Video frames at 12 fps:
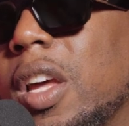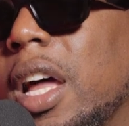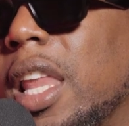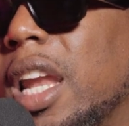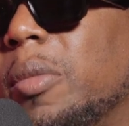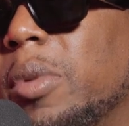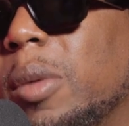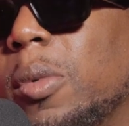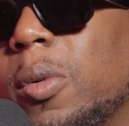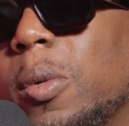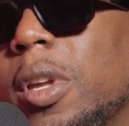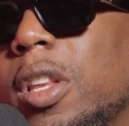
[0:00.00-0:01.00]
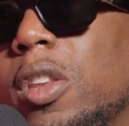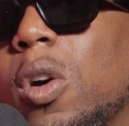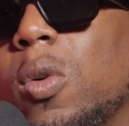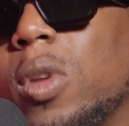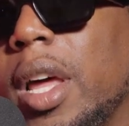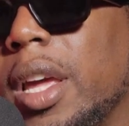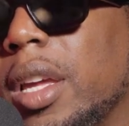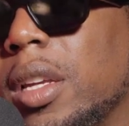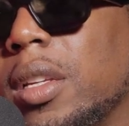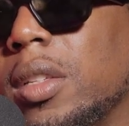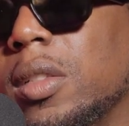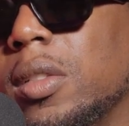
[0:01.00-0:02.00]
lot of people wouldn't know like,
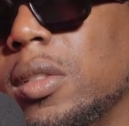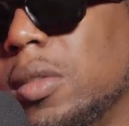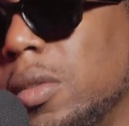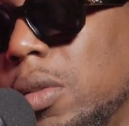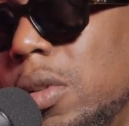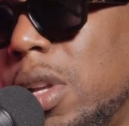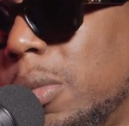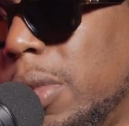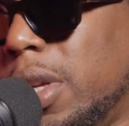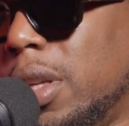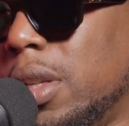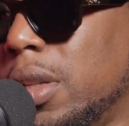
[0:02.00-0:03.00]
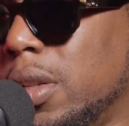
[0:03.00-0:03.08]
you know what I mean.